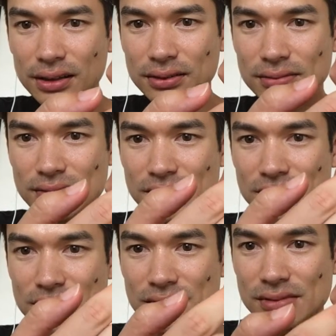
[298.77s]

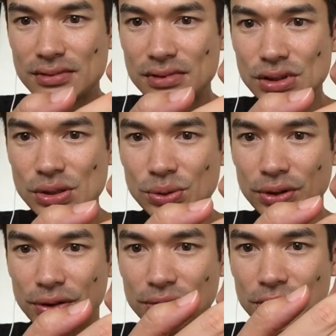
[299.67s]
Mm,
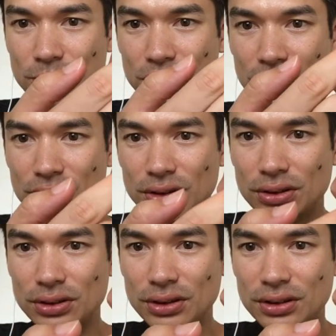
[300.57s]
who else could be
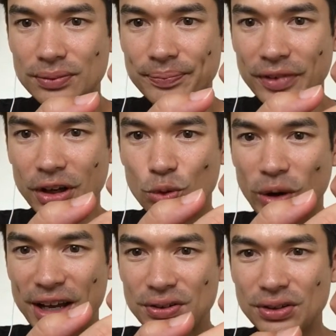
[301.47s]
good? Oh,
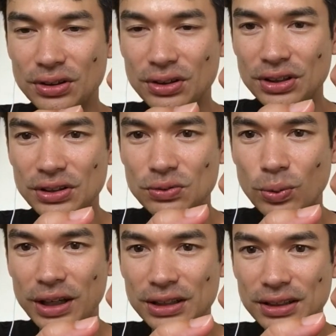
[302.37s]
Rasler, he's
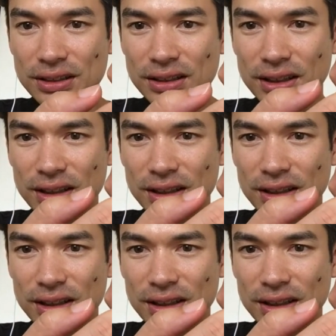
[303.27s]
ready.